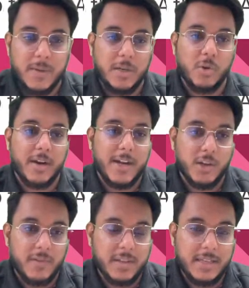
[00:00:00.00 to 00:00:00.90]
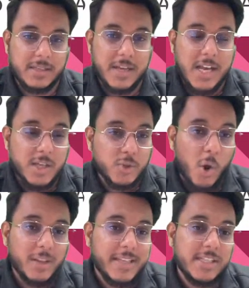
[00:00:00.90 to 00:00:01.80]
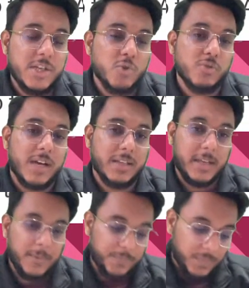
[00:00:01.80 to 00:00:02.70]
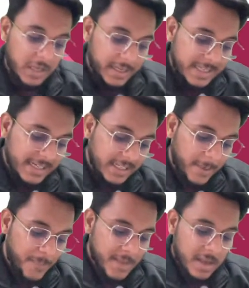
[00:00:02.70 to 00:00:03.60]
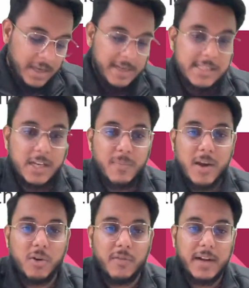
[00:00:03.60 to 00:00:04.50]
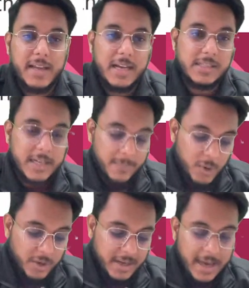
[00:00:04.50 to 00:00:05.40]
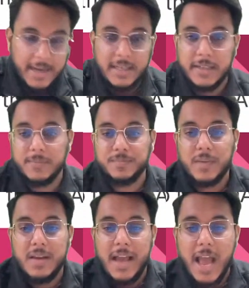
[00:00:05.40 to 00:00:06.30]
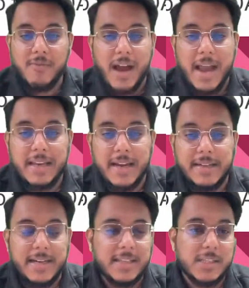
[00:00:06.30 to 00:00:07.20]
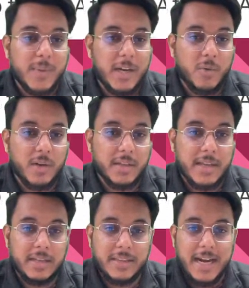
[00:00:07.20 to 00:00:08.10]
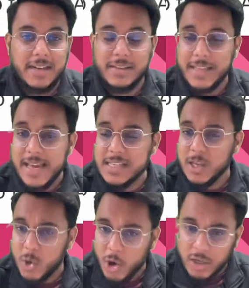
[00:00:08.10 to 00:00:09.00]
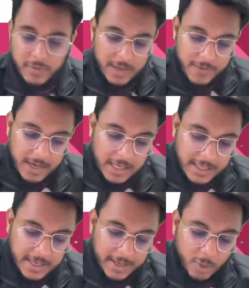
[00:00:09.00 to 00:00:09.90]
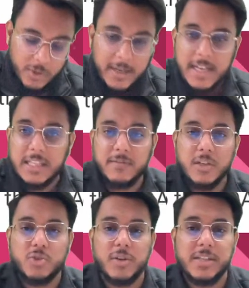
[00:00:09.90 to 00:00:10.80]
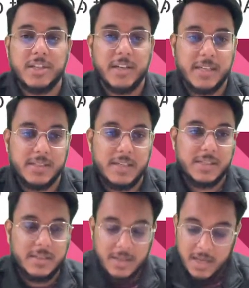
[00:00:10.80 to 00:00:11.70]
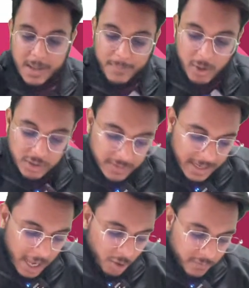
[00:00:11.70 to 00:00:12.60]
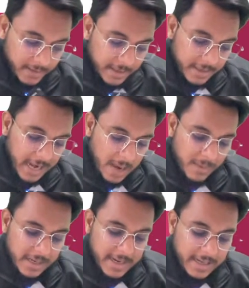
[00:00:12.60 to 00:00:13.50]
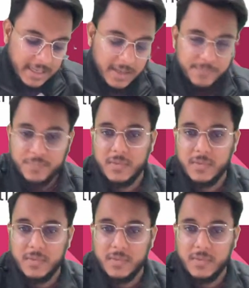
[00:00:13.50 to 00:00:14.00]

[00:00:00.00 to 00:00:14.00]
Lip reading: particular kind of a things. So all these issues are there. Recently, Reserve Bank of India's deputy director have highlighted this particular thing, that there is a lot of difficulty in regulating the virtual digital assets because of the lack of reliable data.